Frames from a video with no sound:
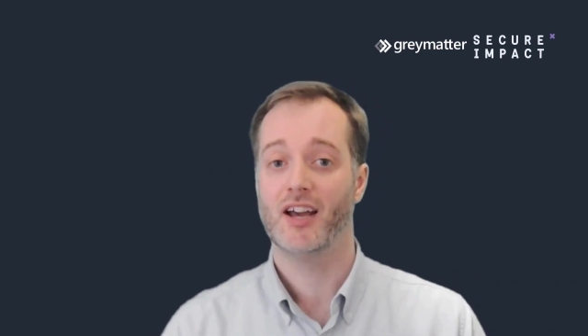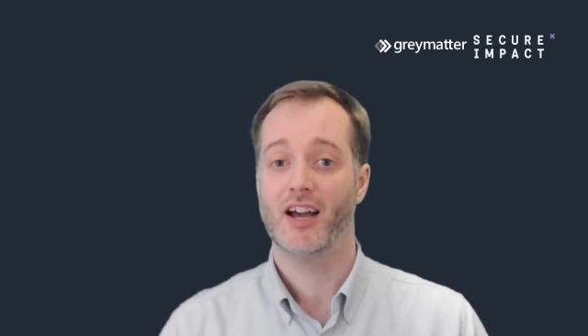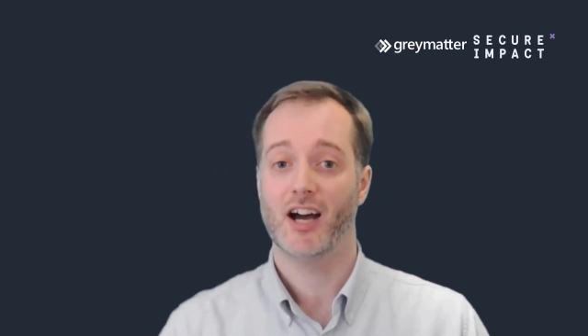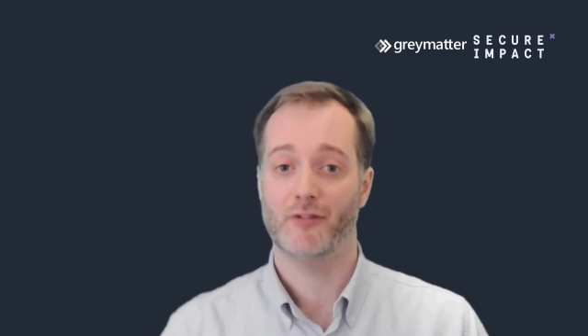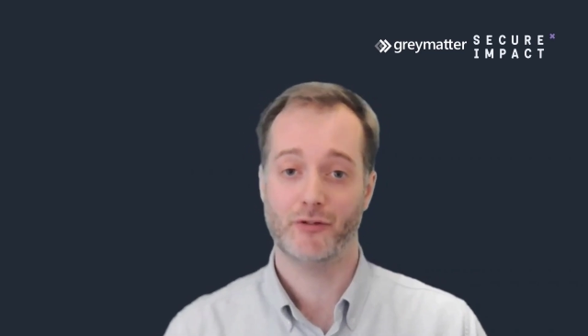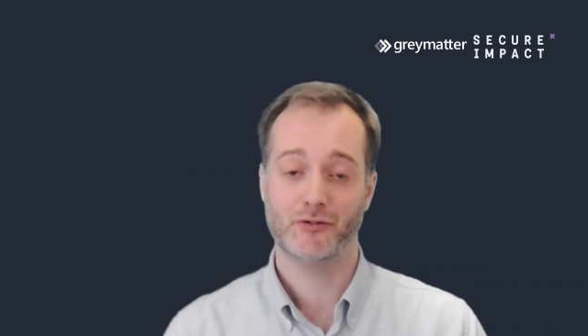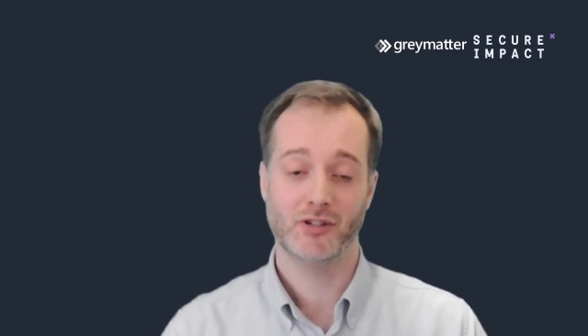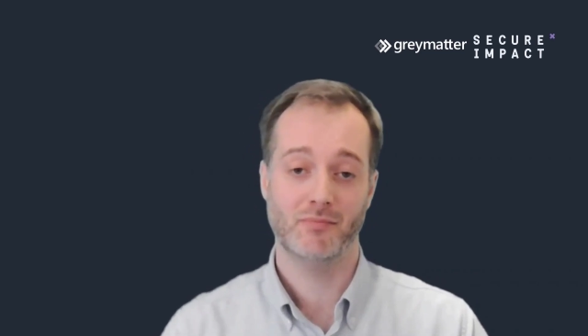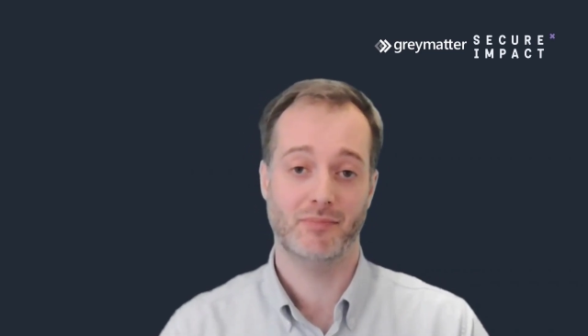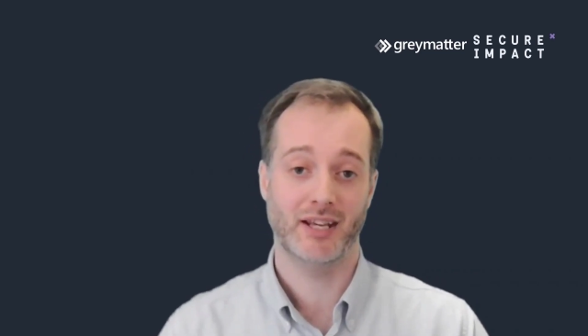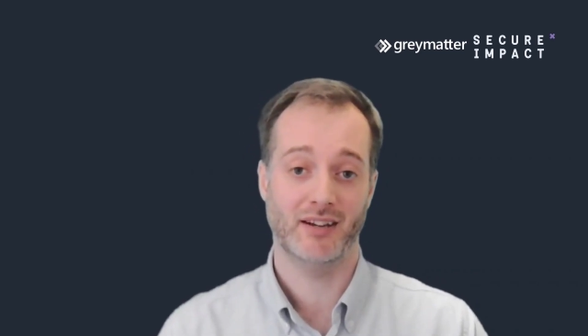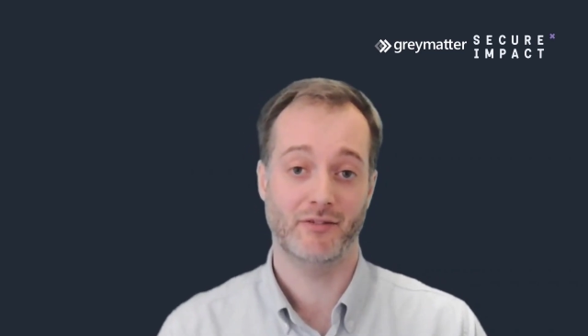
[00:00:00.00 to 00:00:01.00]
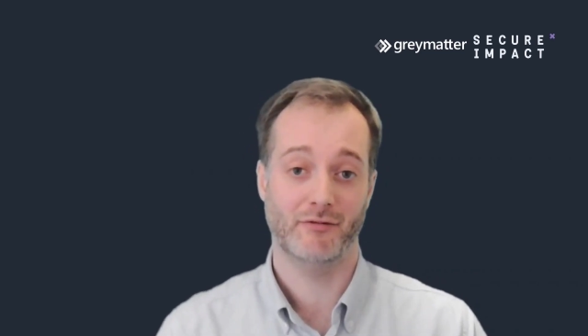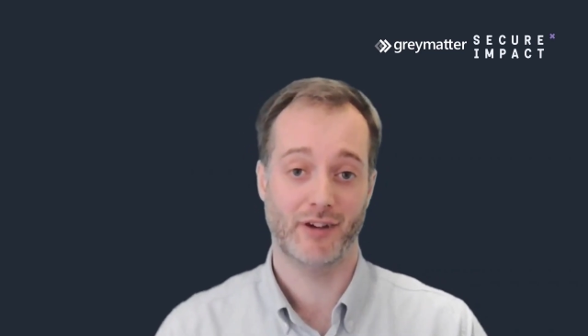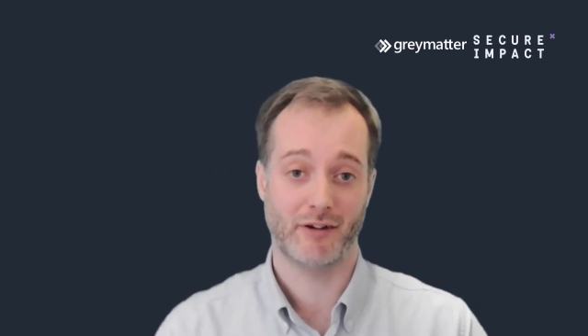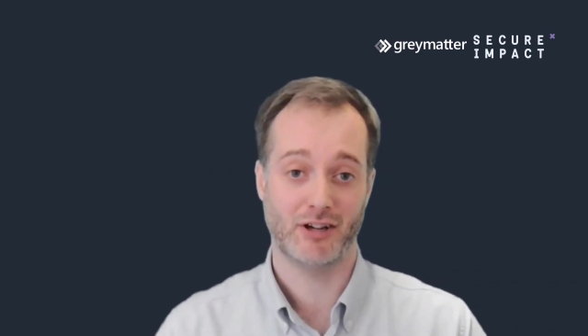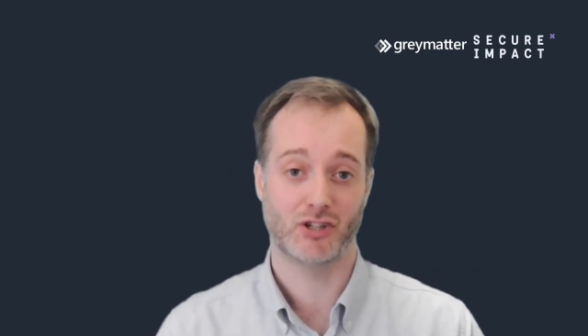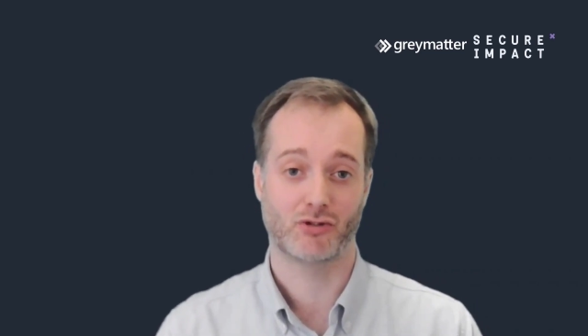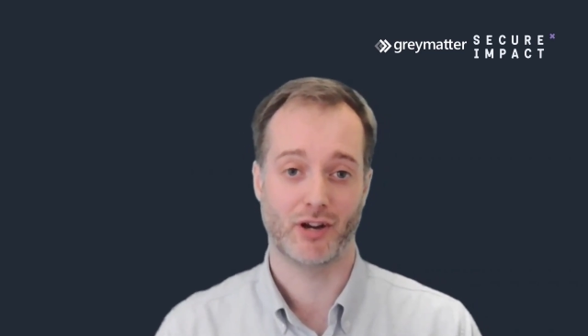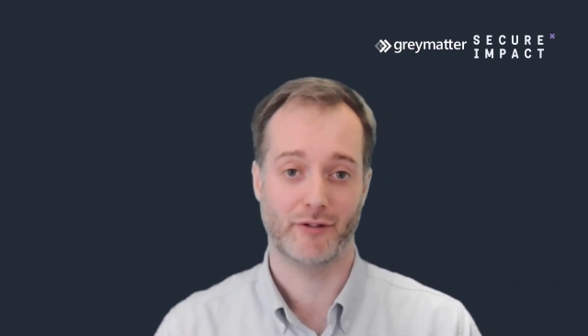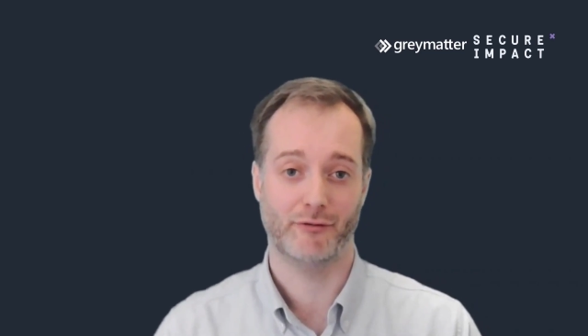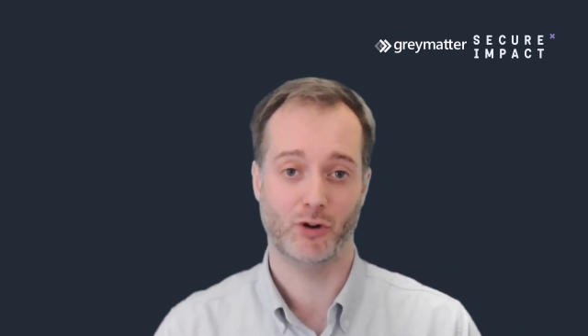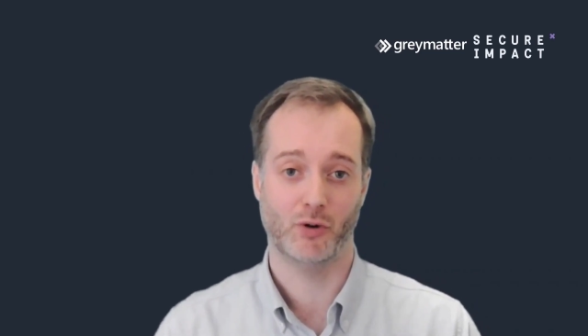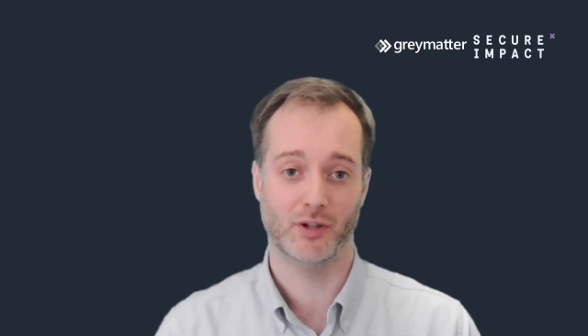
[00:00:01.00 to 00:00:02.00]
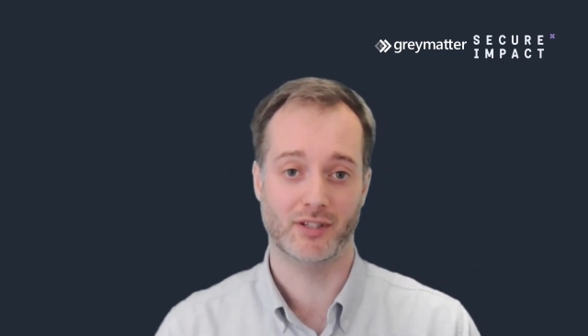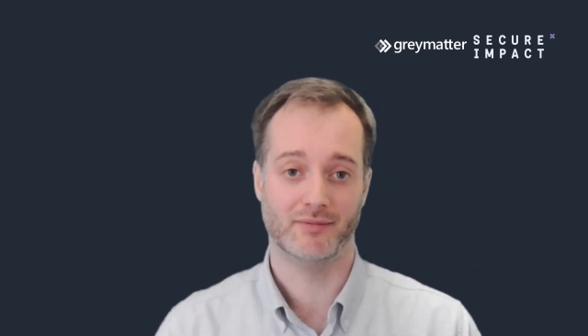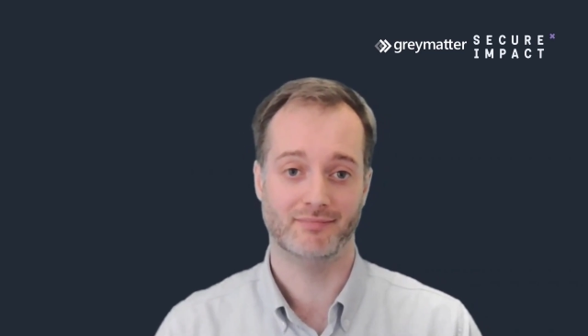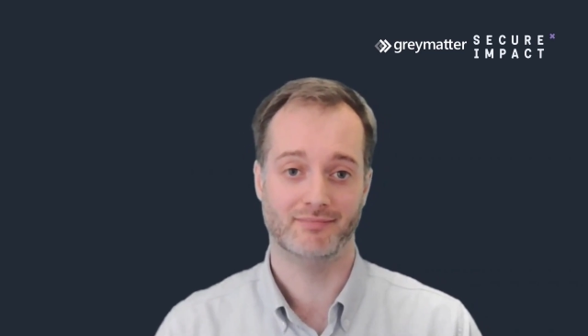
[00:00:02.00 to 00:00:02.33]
have often been very straightforward.